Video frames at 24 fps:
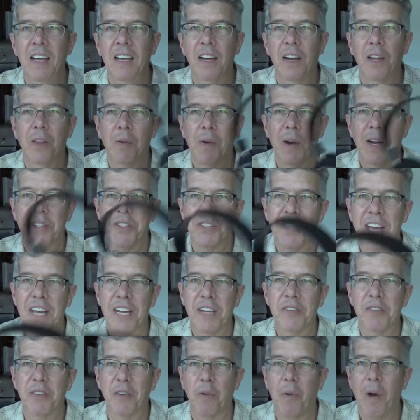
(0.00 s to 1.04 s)
Otherwise,
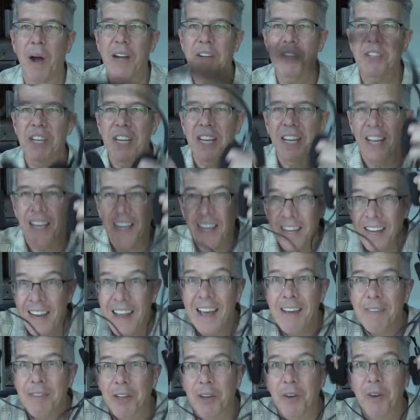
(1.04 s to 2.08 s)
thanks for watching and
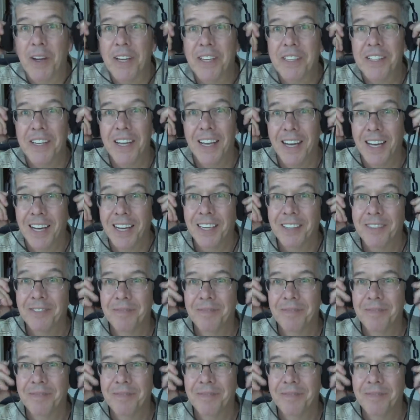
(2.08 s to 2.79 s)
have a great day.